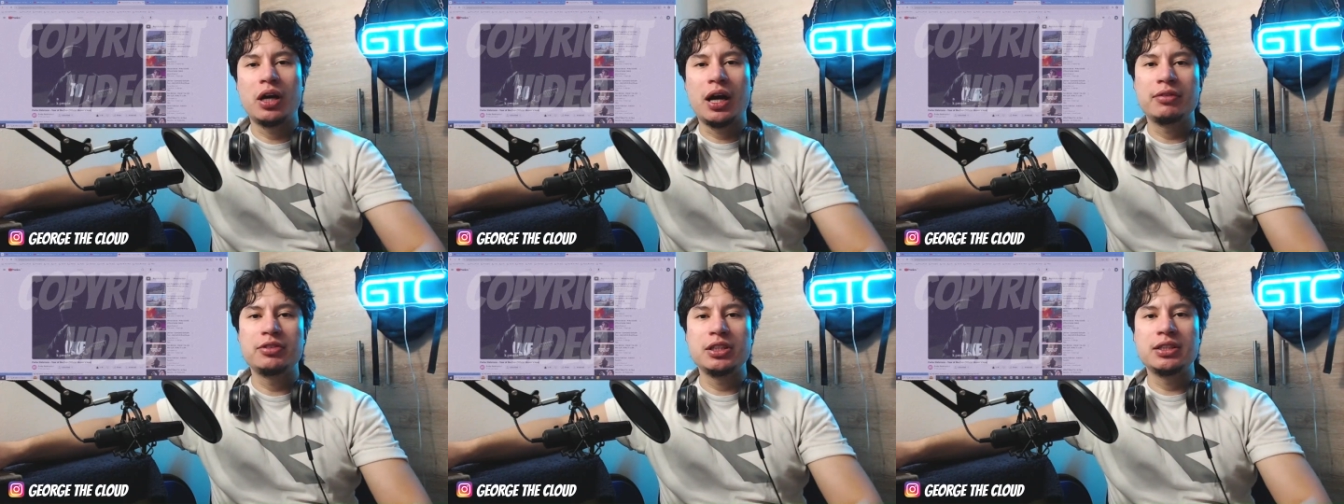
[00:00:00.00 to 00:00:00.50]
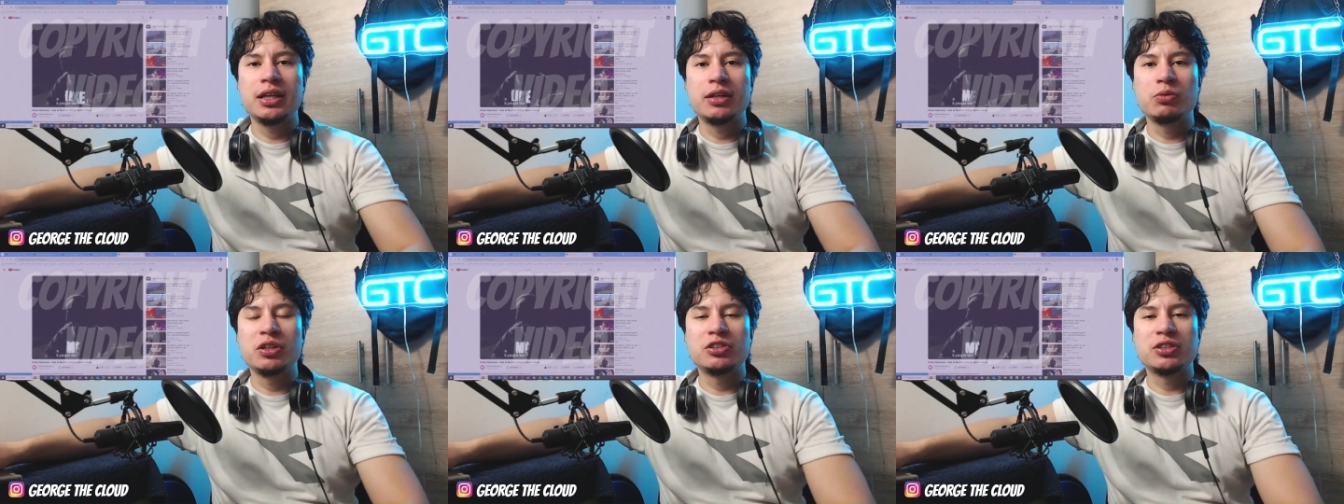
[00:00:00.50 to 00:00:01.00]
I've seen that
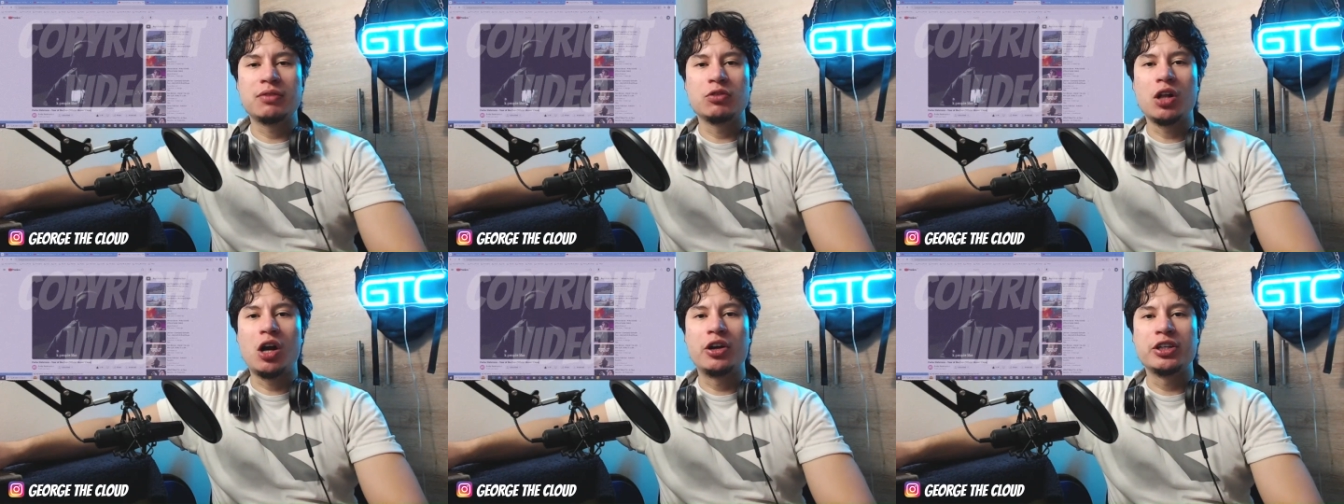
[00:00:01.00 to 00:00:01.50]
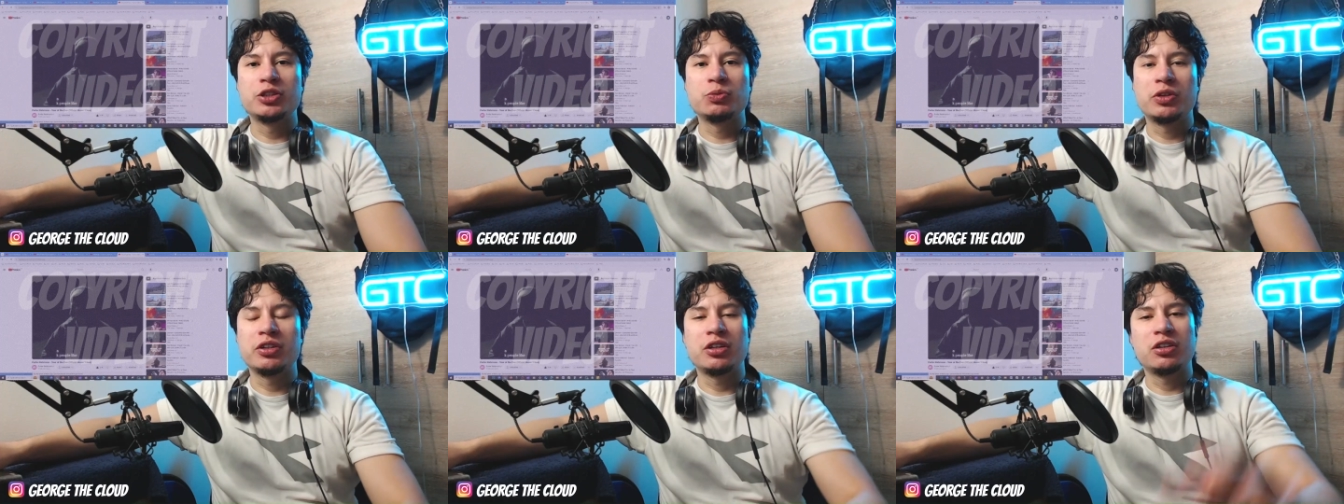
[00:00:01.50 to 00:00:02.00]
with several artists
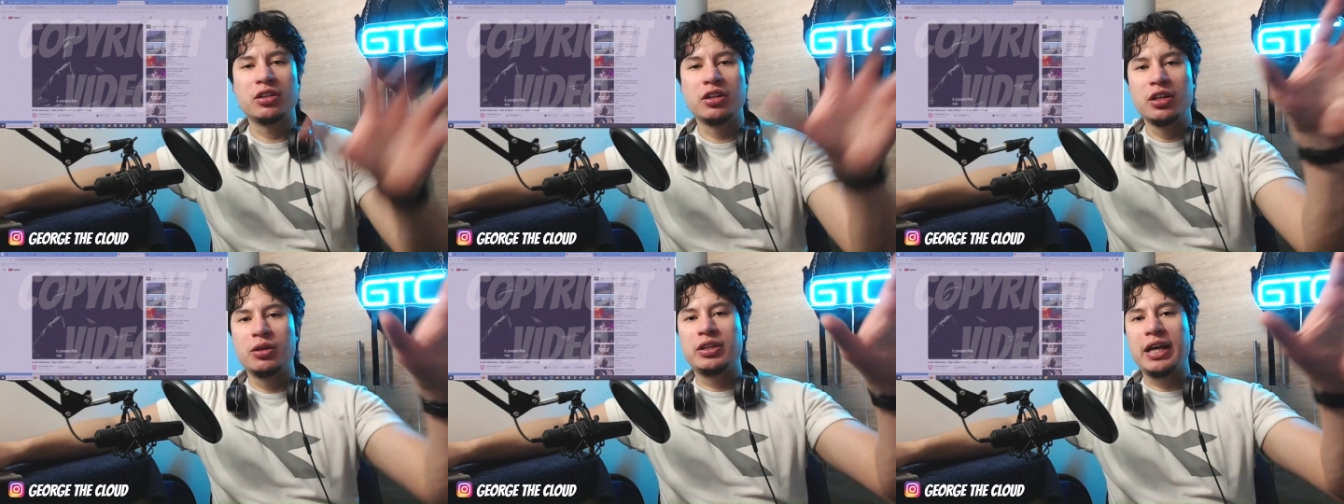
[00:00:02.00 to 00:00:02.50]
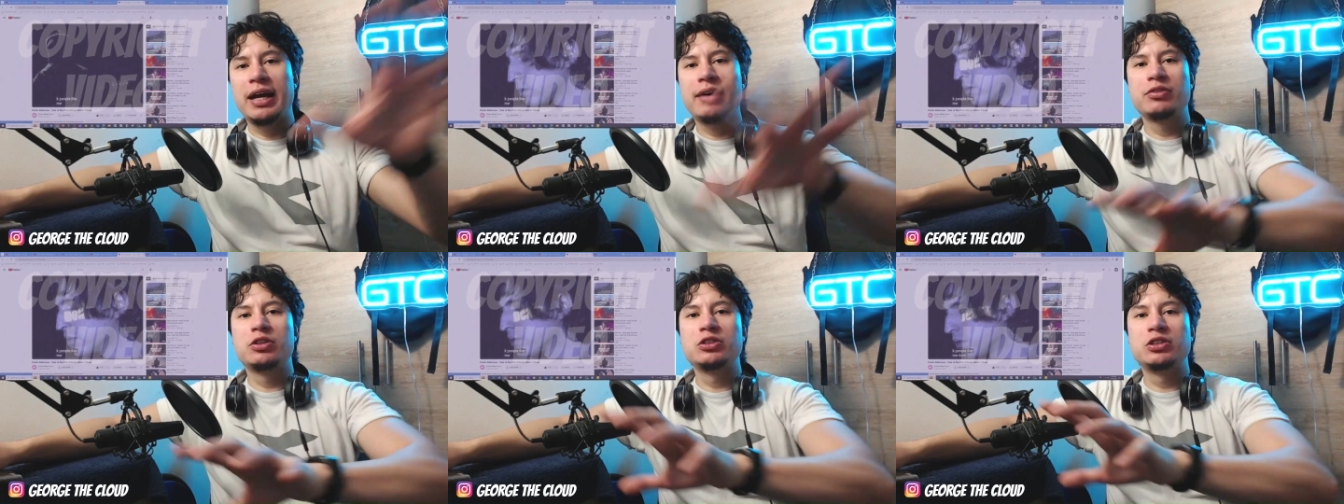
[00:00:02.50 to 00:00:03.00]
where they they
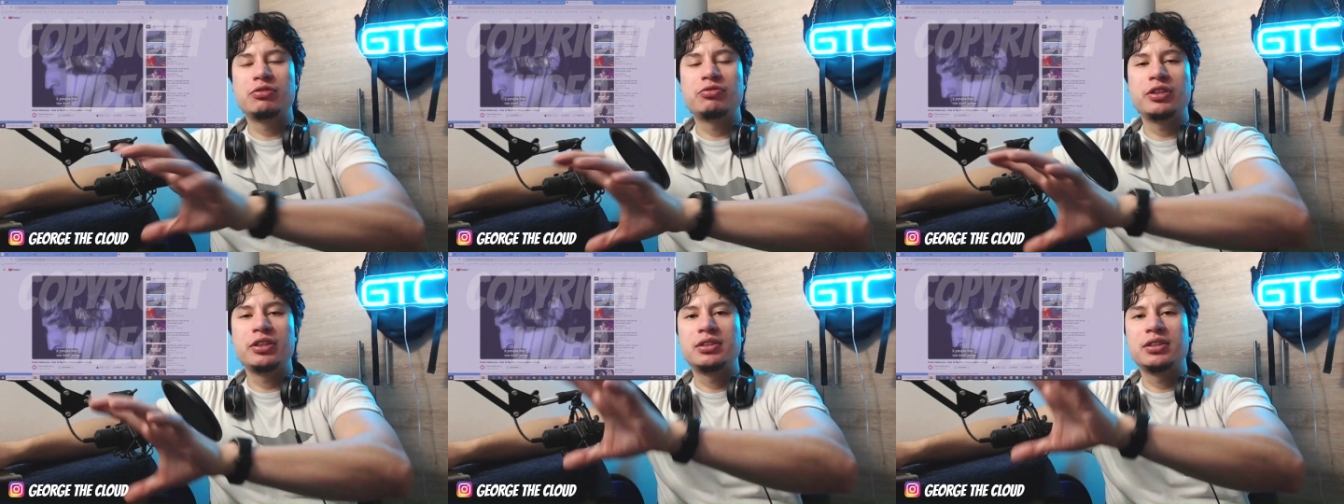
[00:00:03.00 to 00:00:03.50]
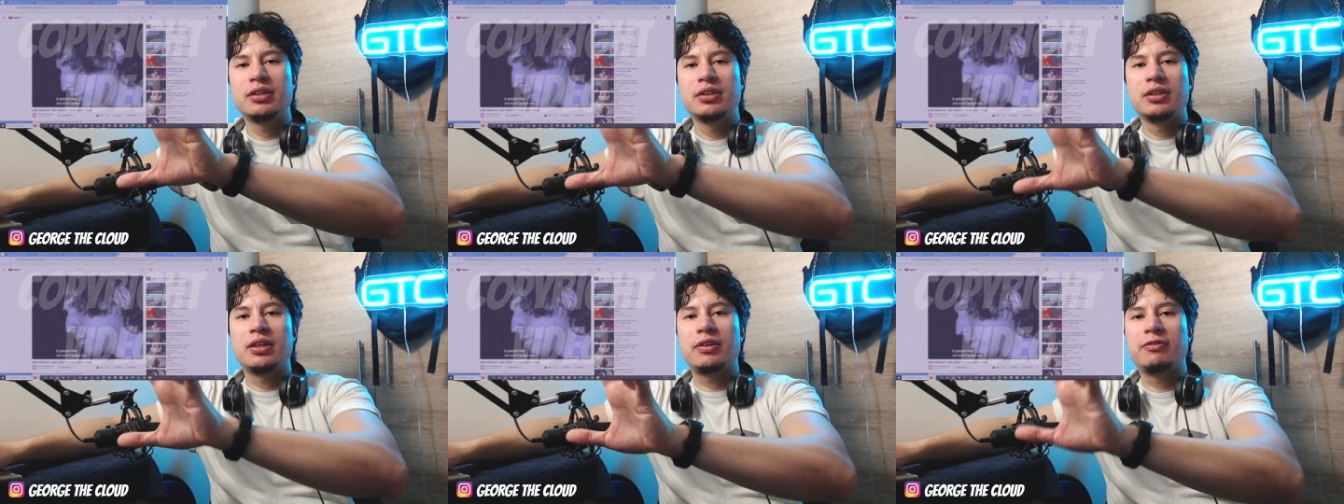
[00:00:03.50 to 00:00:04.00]
have their different
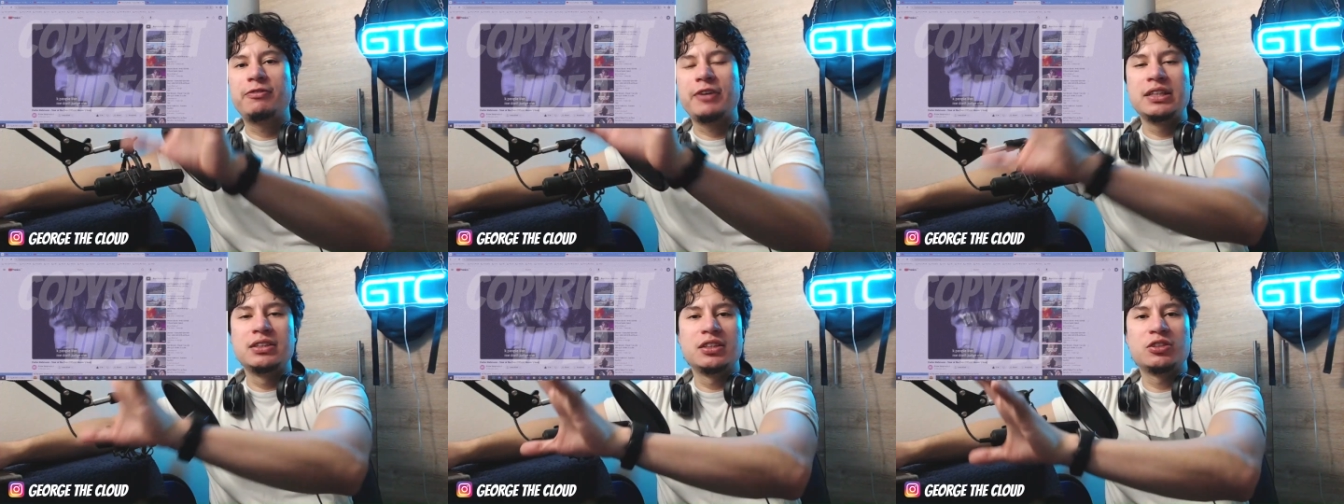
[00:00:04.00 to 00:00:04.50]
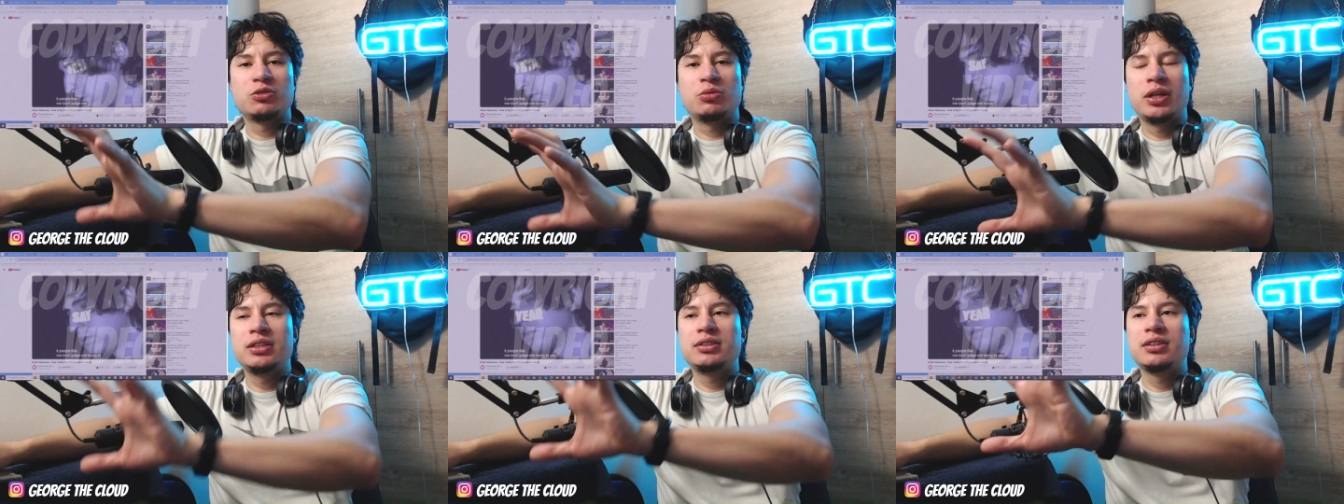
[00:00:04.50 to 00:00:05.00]
uh, phases,
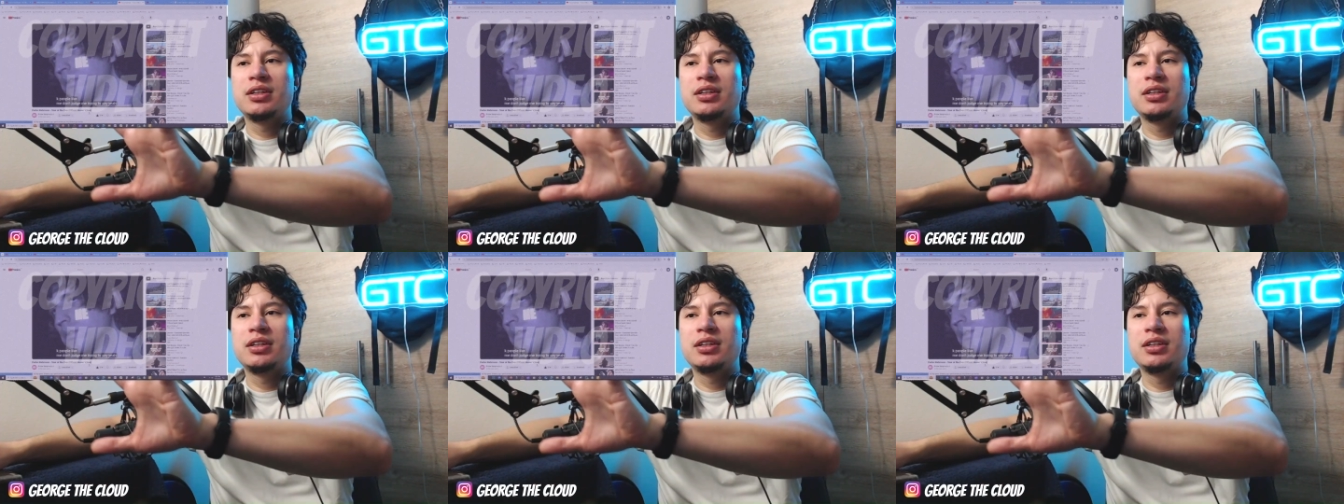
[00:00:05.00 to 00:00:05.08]
right?